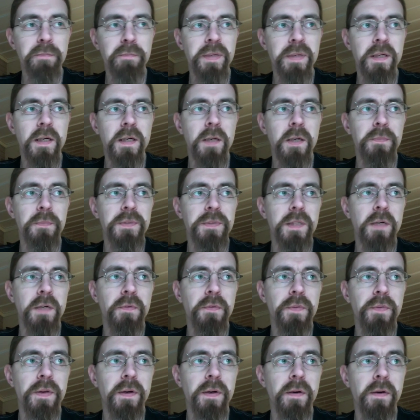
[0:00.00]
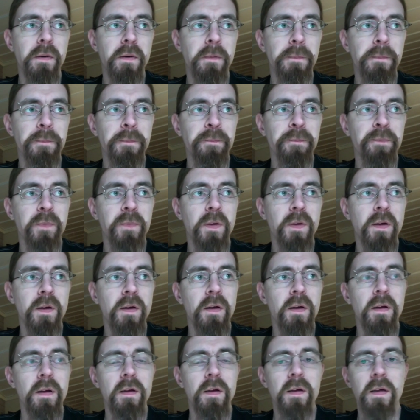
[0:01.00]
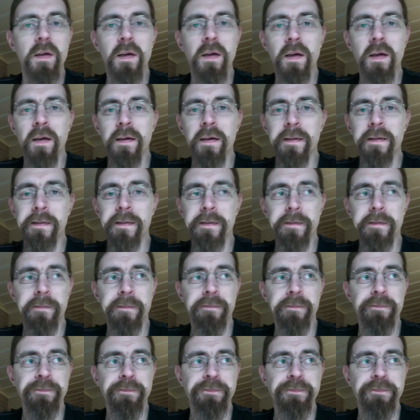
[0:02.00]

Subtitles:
pickups out there. Um,